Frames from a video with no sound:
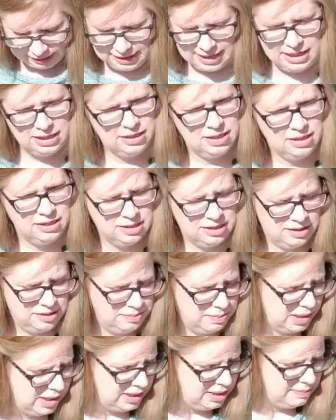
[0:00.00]
lengthened
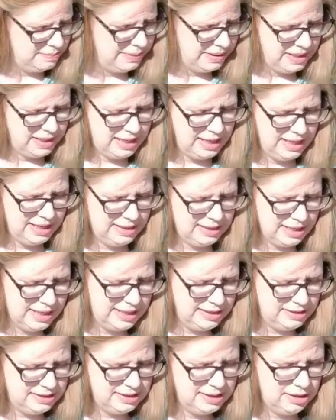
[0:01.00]
the body a bit, and
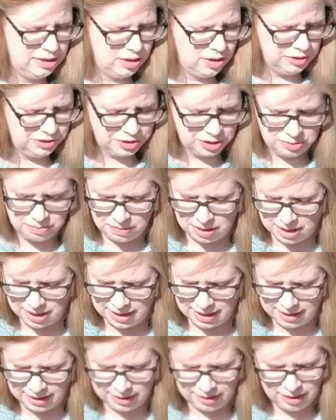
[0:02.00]
I did alter
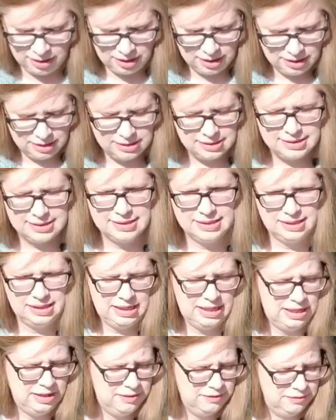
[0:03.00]
my
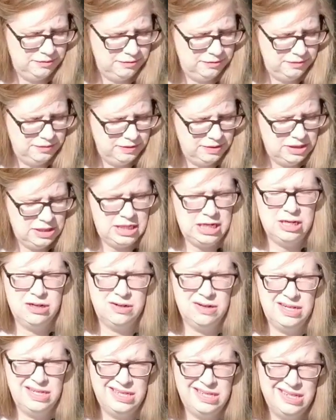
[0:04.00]
sleeve
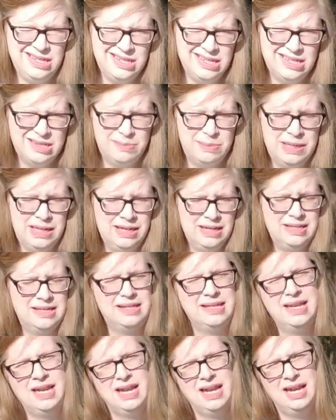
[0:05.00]
decreases
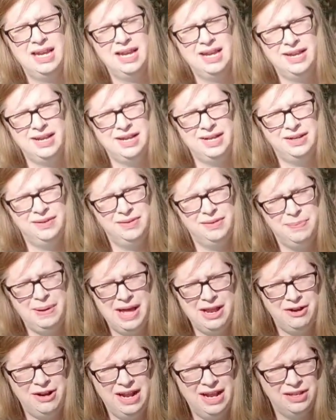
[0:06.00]
because the
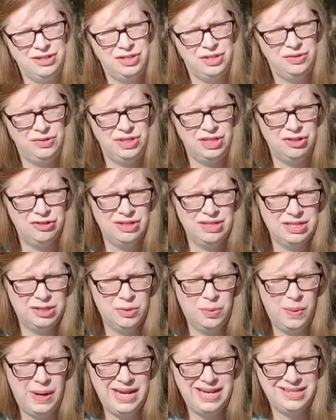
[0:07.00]
pattern has you decrease
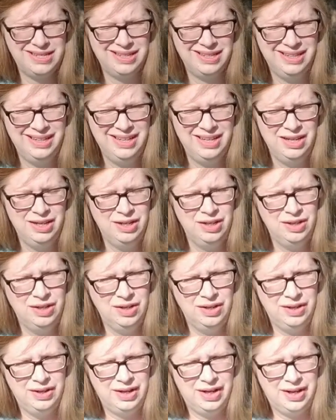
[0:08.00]
quite
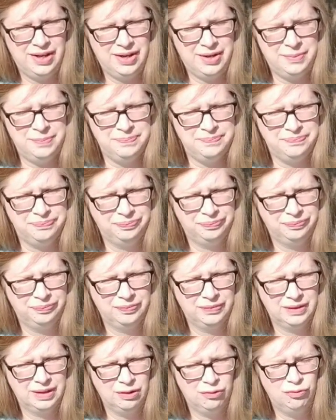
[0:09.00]

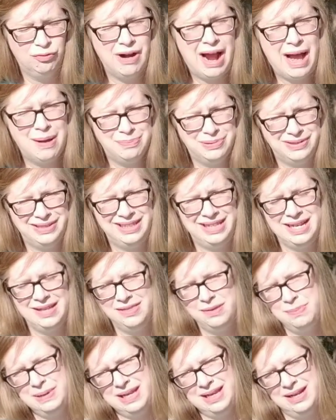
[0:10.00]
rapidly
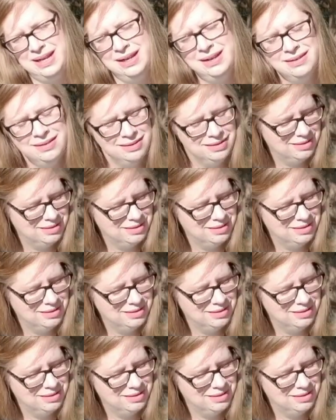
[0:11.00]
at the beginning.